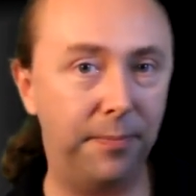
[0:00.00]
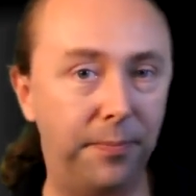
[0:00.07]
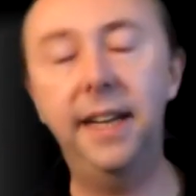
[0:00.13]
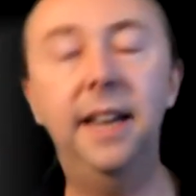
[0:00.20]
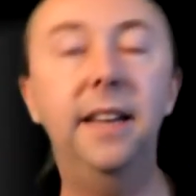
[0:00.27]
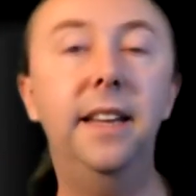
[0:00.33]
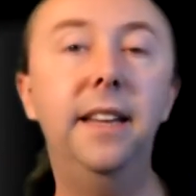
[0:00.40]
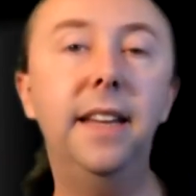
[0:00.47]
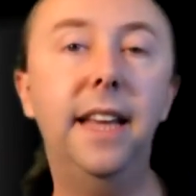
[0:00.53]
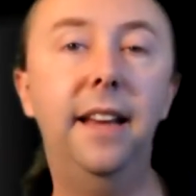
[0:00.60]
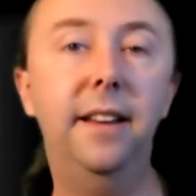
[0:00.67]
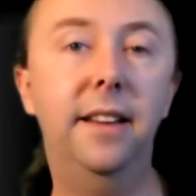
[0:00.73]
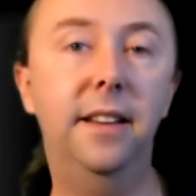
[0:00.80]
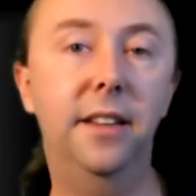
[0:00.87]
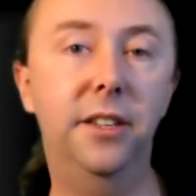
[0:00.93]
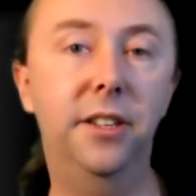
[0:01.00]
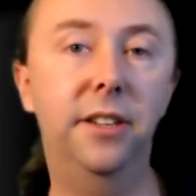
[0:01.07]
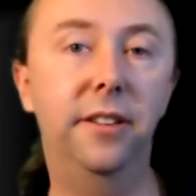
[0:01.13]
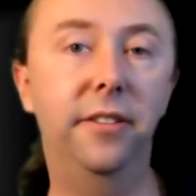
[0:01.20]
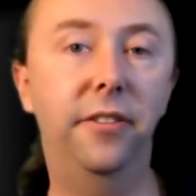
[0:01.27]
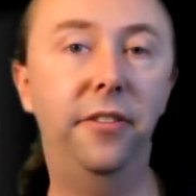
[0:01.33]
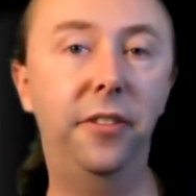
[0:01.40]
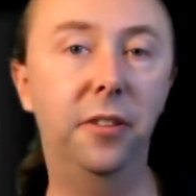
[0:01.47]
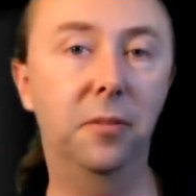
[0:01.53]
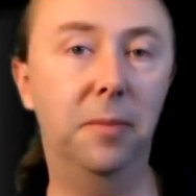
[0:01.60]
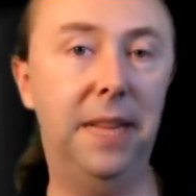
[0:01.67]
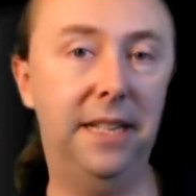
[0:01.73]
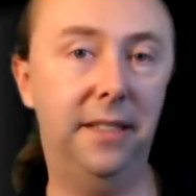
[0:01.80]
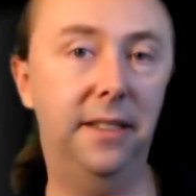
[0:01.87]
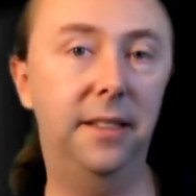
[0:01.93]
Now, in the calculation of fuel
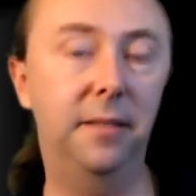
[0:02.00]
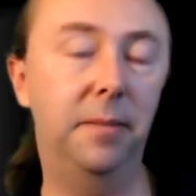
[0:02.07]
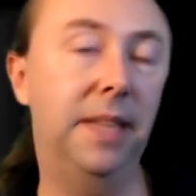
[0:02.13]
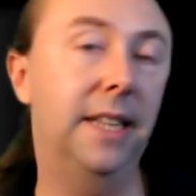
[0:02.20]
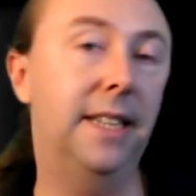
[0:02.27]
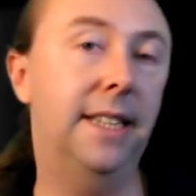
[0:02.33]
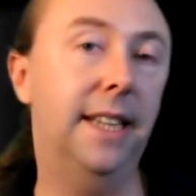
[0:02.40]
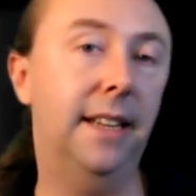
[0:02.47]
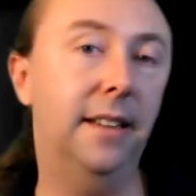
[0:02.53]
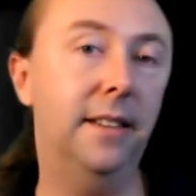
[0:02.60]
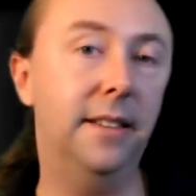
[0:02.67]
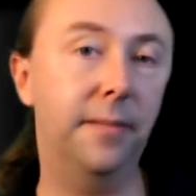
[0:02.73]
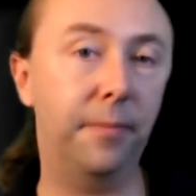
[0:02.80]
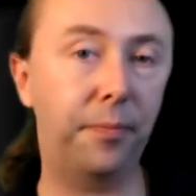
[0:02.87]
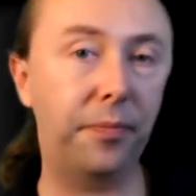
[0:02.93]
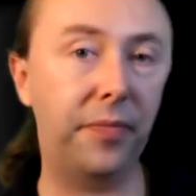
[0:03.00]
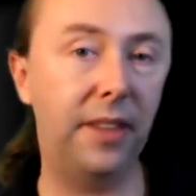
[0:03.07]
mass to milliseconds,